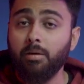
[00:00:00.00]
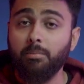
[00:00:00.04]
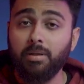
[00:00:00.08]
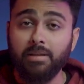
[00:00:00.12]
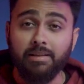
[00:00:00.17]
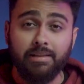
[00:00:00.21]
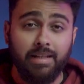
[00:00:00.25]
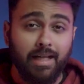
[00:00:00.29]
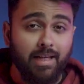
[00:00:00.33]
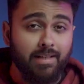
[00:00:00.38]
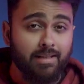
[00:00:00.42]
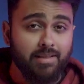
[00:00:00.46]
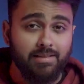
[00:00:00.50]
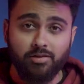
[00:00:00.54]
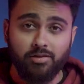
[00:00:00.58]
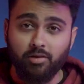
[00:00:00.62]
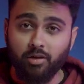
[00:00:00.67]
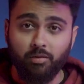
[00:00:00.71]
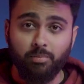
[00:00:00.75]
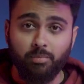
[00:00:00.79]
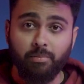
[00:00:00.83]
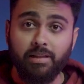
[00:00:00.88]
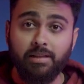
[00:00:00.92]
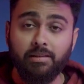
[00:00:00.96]
but that does
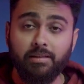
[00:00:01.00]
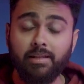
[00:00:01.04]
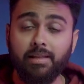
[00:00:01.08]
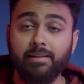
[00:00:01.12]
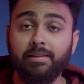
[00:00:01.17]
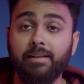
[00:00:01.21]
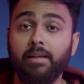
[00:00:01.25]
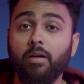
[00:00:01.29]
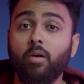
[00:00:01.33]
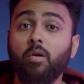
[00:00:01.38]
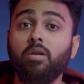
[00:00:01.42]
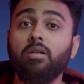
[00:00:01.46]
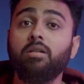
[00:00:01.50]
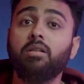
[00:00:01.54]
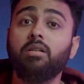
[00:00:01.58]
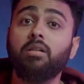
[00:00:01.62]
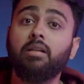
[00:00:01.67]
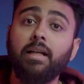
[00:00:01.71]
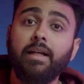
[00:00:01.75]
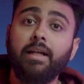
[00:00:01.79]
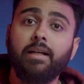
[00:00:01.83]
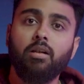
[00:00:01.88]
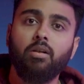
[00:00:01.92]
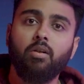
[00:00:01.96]
not mean that they all
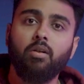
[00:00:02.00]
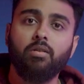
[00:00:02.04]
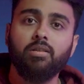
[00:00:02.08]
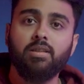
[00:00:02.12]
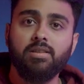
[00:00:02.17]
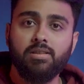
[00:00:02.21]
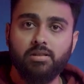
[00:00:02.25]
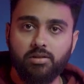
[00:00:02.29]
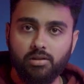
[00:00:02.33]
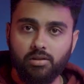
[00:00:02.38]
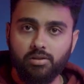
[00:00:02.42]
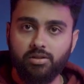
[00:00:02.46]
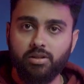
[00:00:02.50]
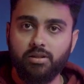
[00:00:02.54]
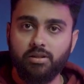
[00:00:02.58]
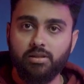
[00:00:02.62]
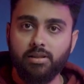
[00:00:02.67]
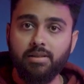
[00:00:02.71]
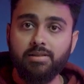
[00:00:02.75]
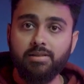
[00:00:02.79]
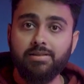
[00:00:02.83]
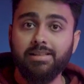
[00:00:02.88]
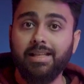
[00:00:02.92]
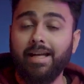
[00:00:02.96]
click on the search
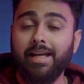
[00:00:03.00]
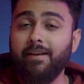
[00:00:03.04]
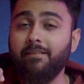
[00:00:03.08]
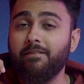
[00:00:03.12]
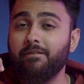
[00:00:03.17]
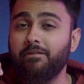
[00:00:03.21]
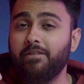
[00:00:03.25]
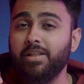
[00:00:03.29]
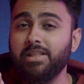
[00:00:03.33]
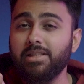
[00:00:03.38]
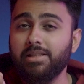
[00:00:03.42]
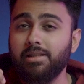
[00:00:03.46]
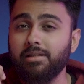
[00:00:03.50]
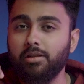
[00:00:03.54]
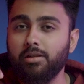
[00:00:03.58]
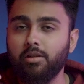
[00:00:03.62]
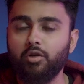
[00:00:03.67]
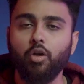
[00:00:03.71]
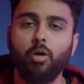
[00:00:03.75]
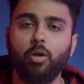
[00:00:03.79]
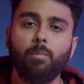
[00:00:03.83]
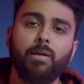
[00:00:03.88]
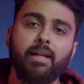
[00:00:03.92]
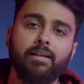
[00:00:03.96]
results and visit the
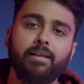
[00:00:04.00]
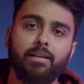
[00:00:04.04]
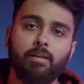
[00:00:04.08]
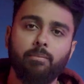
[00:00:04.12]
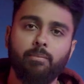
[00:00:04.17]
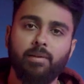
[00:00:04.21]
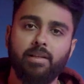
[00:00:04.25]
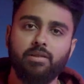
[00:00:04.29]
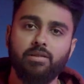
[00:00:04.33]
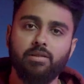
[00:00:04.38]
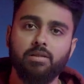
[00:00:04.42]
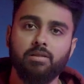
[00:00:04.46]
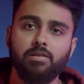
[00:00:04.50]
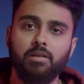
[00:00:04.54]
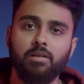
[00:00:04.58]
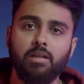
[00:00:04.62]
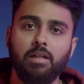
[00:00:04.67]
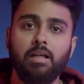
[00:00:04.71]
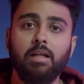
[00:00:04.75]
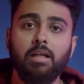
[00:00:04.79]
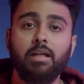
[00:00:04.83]
top ranking pages.